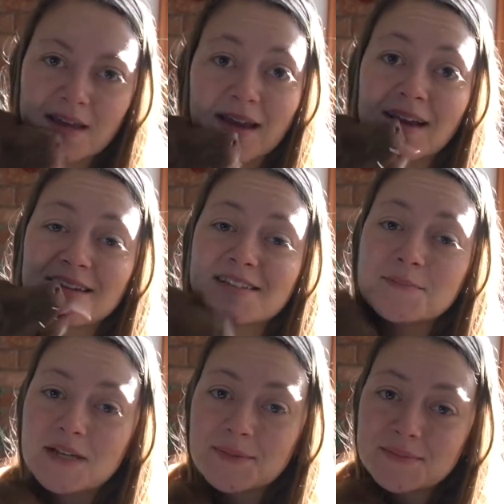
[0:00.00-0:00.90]
I
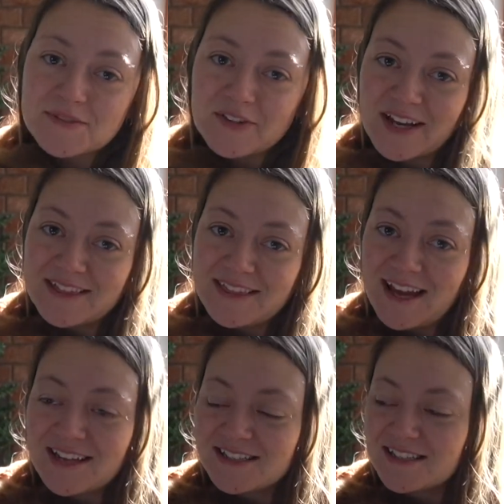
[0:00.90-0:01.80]
sometimes forget
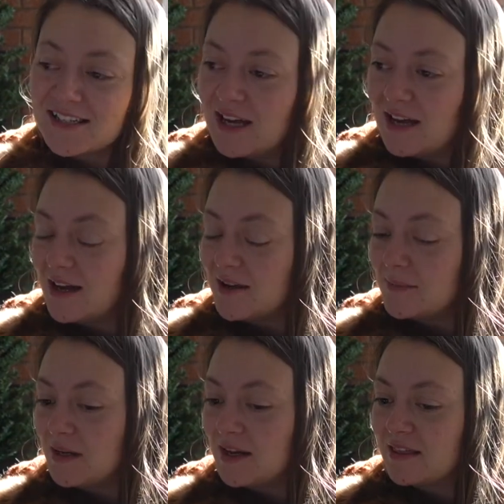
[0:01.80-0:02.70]
that.
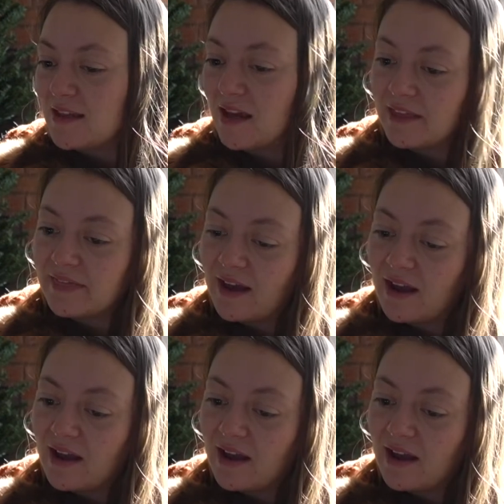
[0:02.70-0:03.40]
And I think that